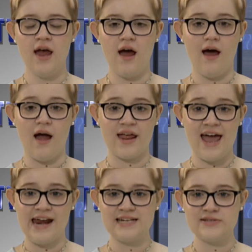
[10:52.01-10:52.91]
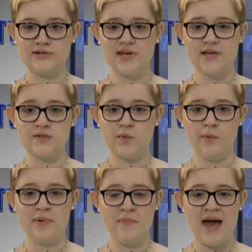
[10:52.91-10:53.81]
uh, Cady Studios will
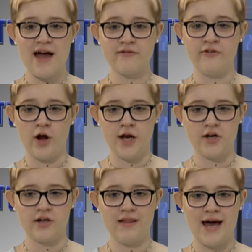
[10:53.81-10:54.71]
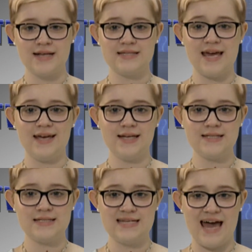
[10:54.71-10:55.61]
be back for underclass and
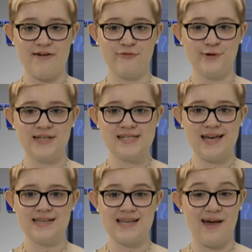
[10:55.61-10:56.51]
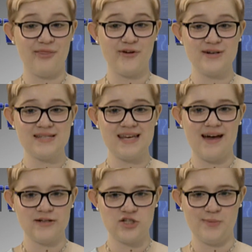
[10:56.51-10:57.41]
staff retakes on Thursday,
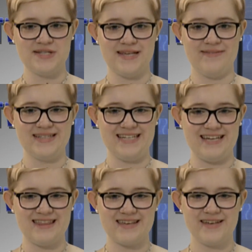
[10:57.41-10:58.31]
October 17th.